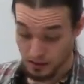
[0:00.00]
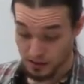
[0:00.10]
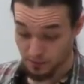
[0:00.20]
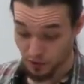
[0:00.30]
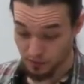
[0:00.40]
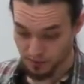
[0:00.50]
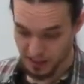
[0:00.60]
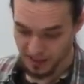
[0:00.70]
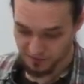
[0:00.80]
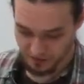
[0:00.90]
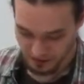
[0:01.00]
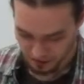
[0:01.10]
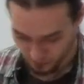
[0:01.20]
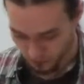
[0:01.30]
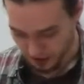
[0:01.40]
The problem F
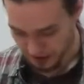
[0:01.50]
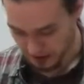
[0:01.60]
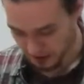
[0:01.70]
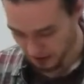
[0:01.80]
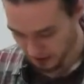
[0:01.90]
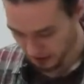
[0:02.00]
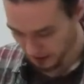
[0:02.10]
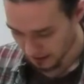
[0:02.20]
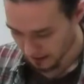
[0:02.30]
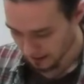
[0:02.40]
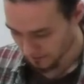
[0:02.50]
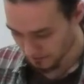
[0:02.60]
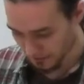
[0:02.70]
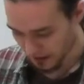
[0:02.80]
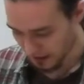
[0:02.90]
was
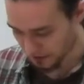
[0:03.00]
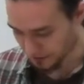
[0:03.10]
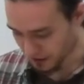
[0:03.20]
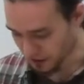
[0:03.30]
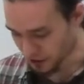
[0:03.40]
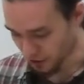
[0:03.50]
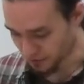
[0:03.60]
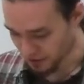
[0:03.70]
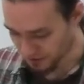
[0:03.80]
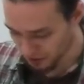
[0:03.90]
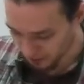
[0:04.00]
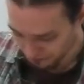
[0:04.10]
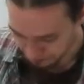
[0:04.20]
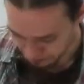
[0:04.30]
a 3D geometry problem,